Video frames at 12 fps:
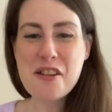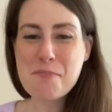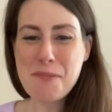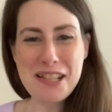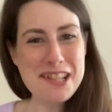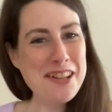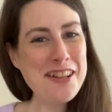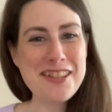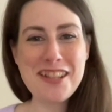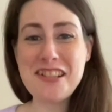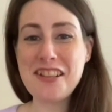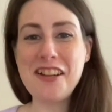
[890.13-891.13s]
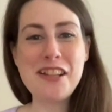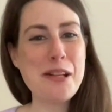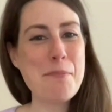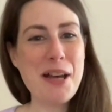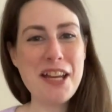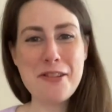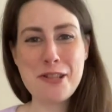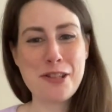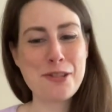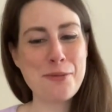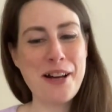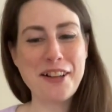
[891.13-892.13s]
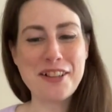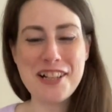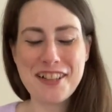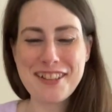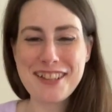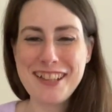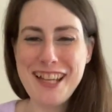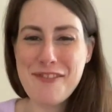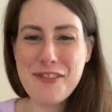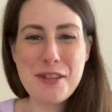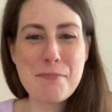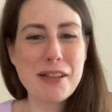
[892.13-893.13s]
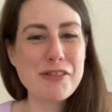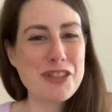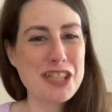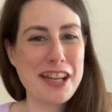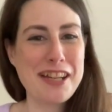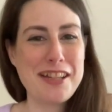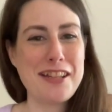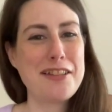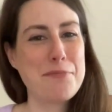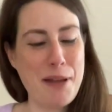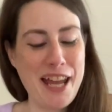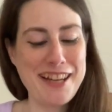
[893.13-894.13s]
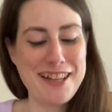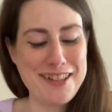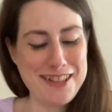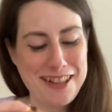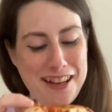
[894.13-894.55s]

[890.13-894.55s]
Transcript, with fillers: my dinner's entirely beige as well. Even the milkshake is beige.